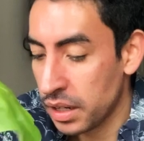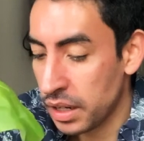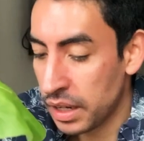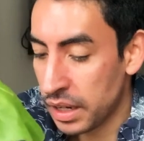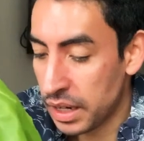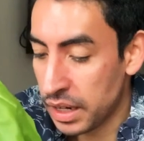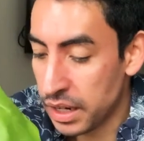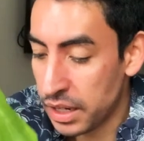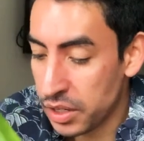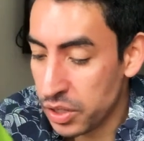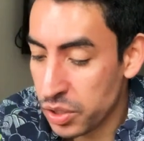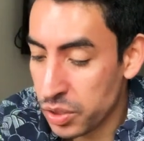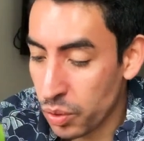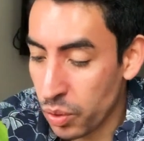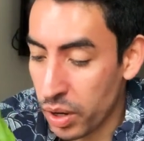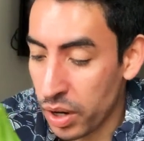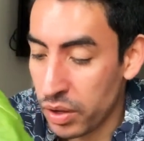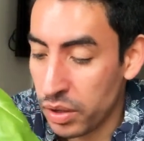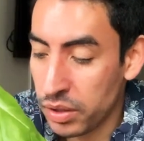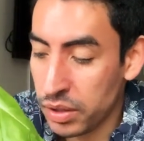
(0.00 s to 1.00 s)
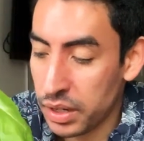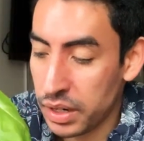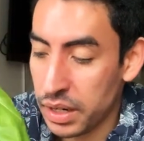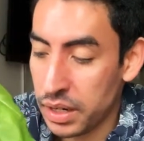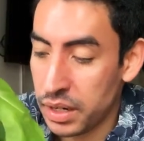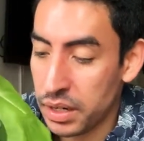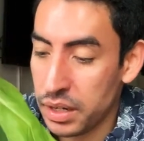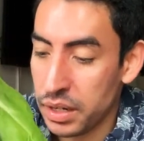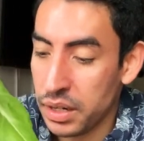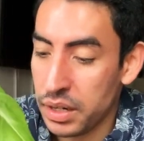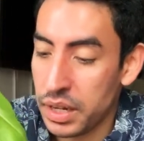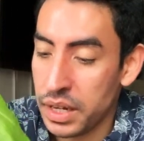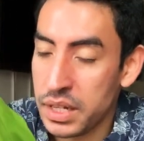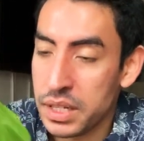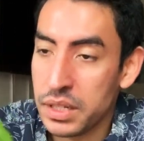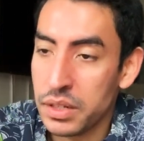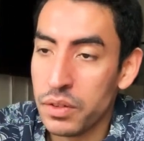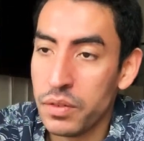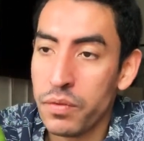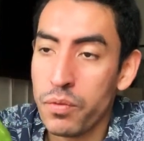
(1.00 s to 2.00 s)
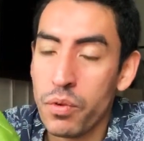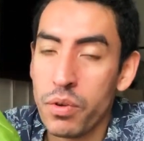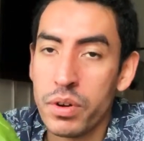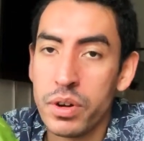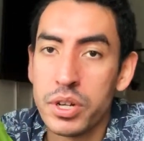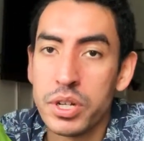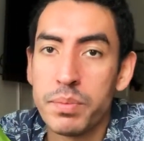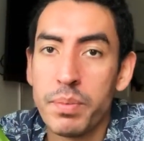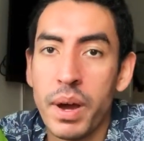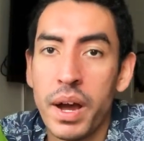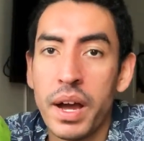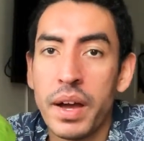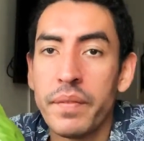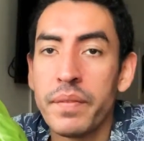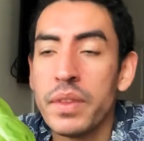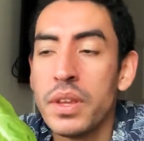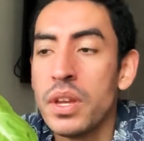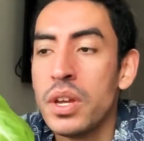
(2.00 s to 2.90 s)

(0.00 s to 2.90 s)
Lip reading: in soil in a nice little 4-inch pot.